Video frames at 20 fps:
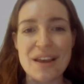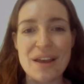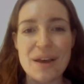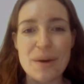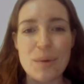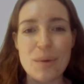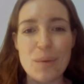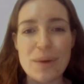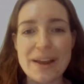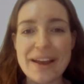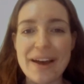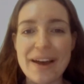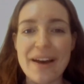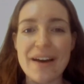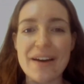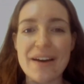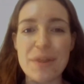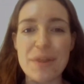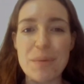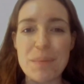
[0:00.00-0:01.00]
We
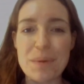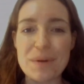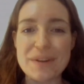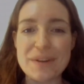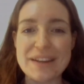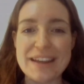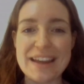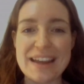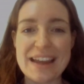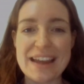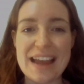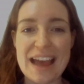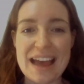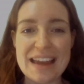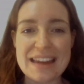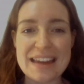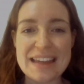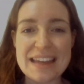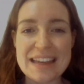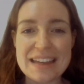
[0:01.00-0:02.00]
are the body
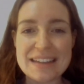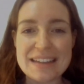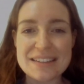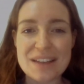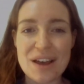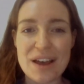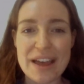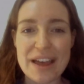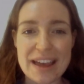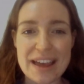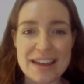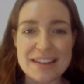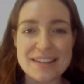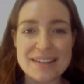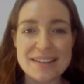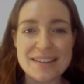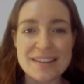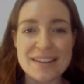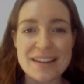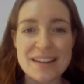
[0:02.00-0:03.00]
and he is our
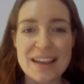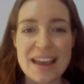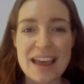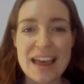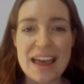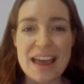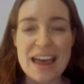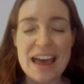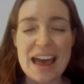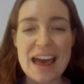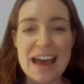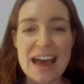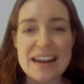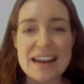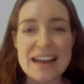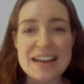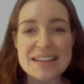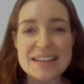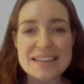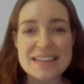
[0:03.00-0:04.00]
heads. And
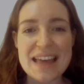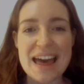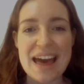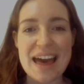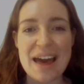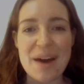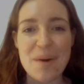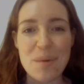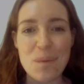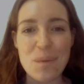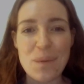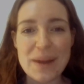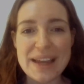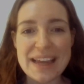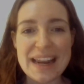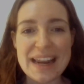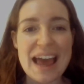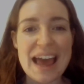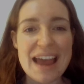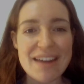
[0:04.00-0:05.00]
as that, we
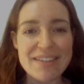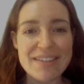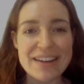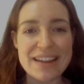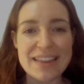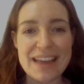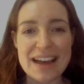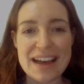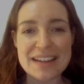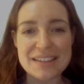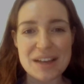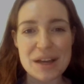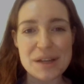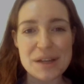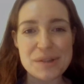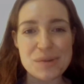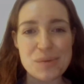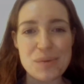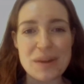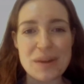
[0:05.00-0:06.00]
inherit that
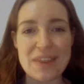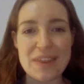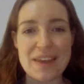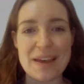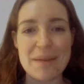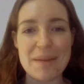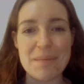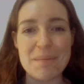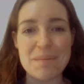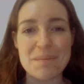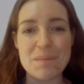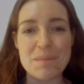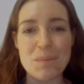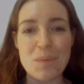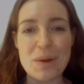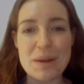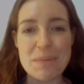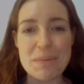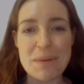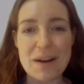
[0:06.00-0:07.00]
title with him.
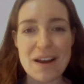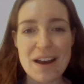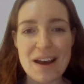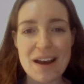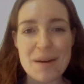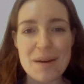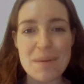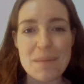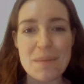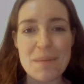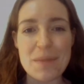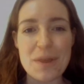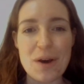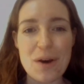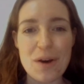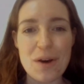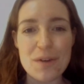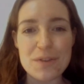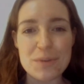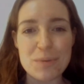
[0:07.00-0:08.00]
We become the
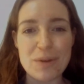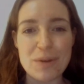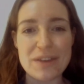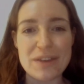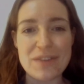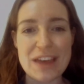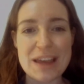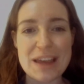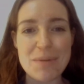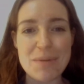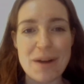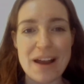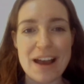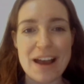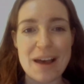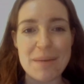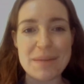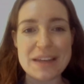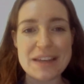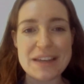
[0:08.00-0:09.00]
offspring of
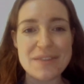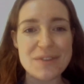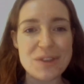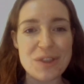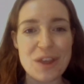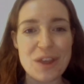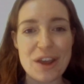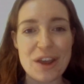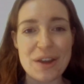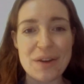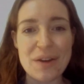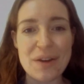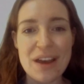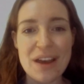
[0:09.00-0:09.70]
Abraham, even though